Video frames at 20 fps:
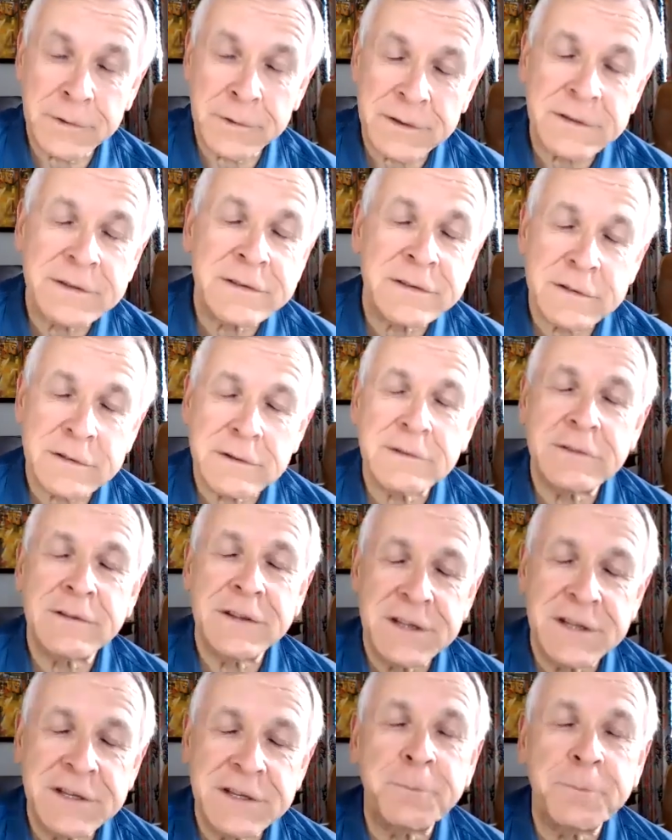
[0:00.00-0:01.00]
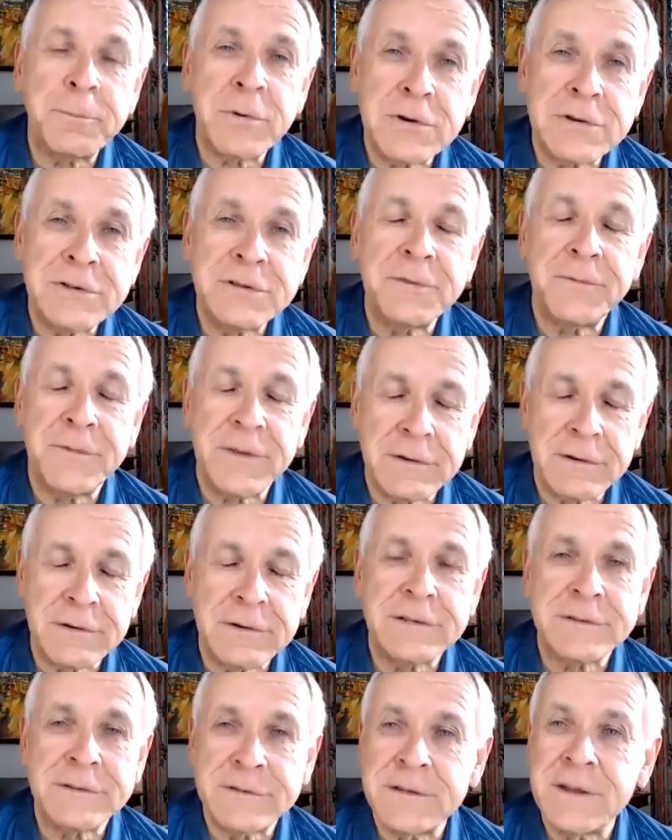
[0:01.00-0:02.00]
but there certainly is
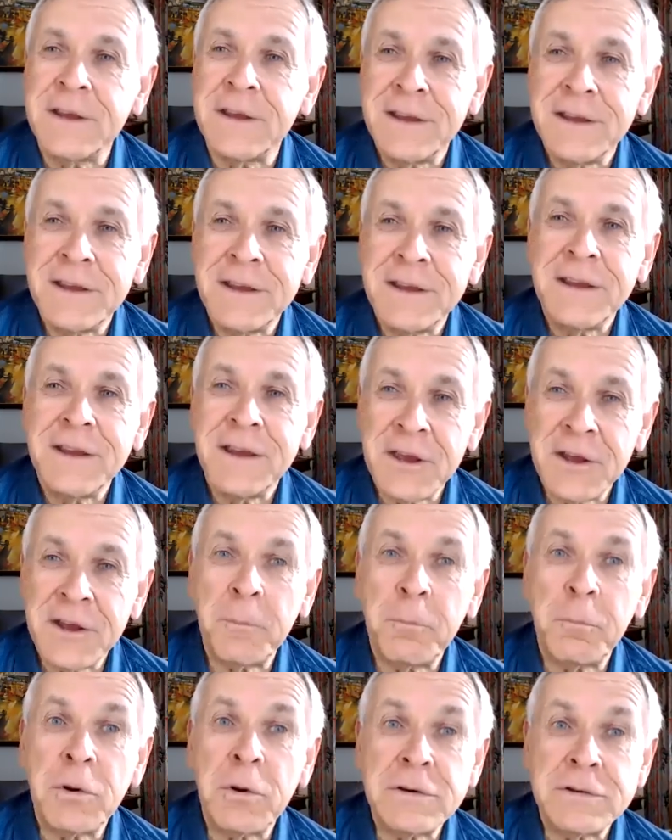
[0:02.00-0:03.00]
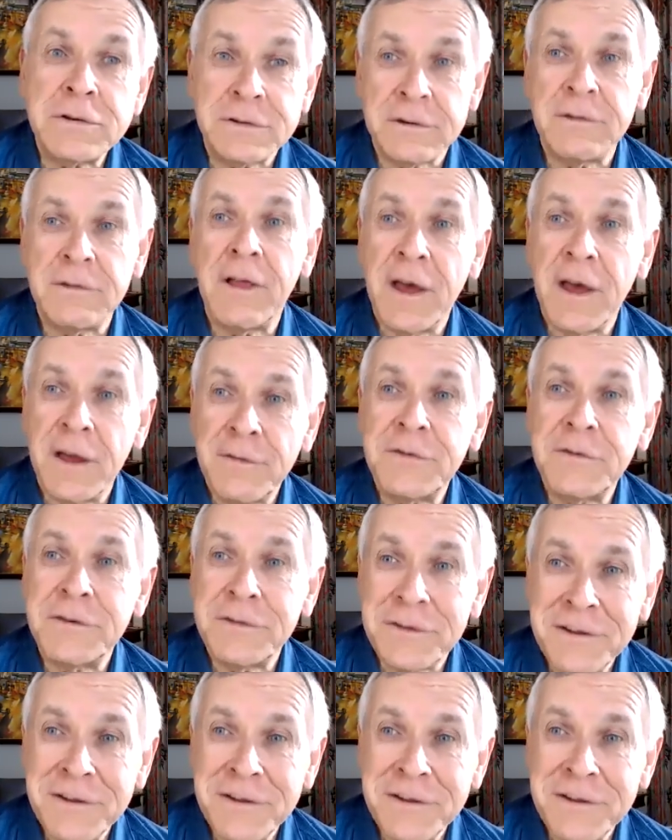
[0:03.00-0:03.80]
perseverance in our personal lives.